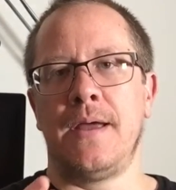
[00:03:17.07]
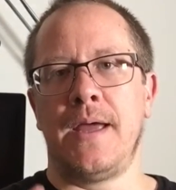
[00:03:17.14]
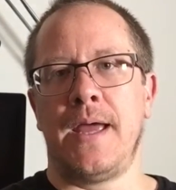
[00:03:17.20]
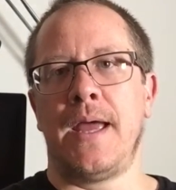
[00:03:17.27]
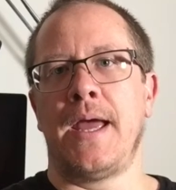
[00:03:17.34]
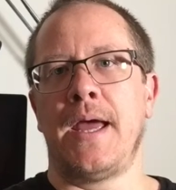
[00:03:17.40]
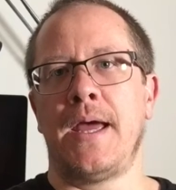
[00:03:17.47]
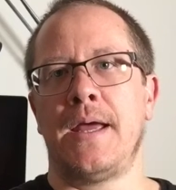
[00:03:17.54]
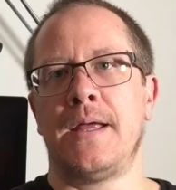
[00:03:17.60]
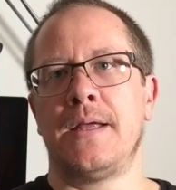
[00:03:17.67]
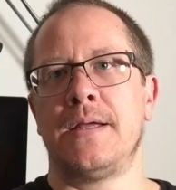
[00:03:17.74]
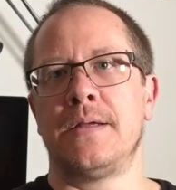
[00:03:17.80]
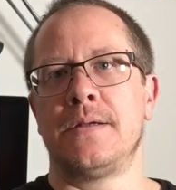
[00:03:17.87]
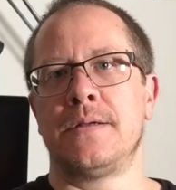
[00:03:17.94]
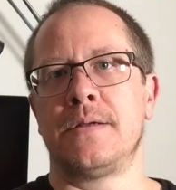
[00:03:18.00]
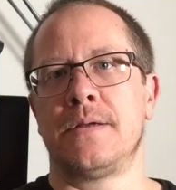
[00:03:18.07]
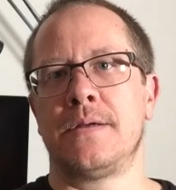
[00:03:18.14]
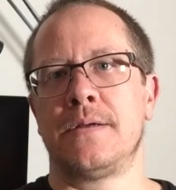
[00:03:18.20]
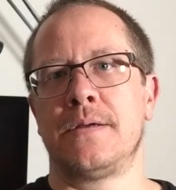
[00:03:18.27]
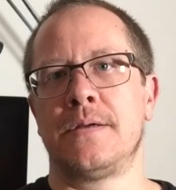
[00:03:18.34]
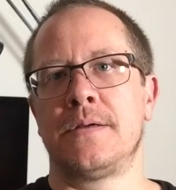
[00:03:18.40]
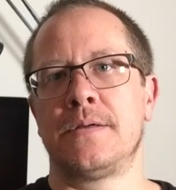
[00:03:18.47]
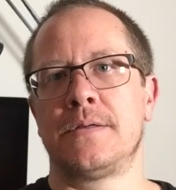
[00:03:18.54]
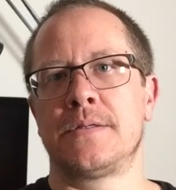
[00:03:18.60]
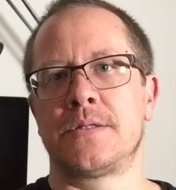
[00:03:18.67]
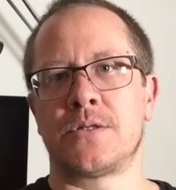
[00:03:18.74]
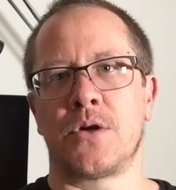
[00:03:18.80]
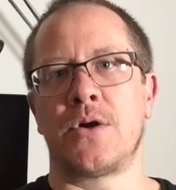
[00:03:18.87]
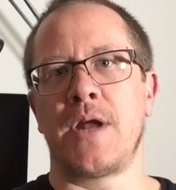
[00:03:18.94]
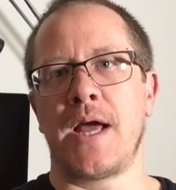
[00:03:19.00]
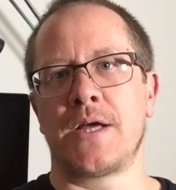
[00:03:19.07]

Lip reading: and start